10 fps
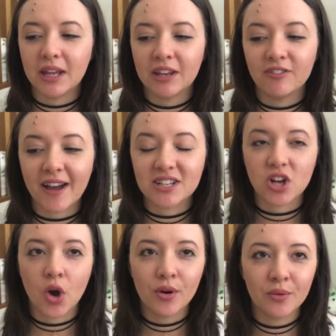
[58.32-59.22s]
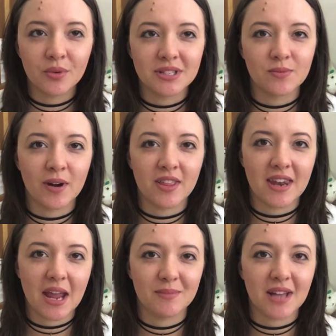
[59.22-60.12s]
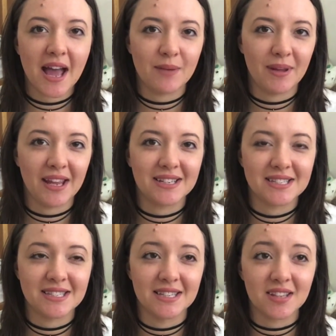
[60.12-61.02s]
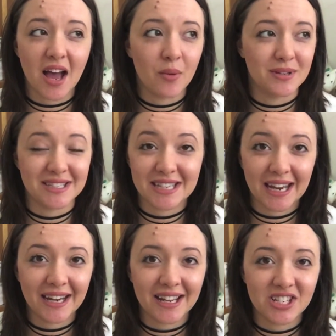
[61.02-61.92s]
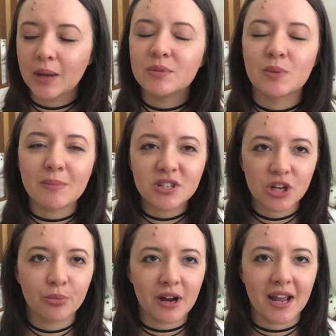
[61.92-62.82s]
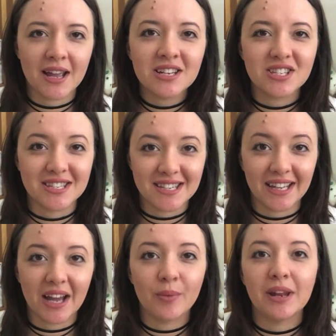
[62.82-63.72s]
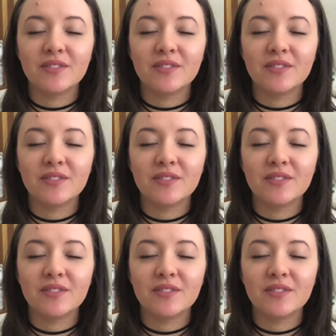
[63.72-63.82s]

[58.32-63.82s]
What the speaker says: In fact, Owen was one of the names I had picked since I was a teenager. It was when Michelle Branch, the singer, whenever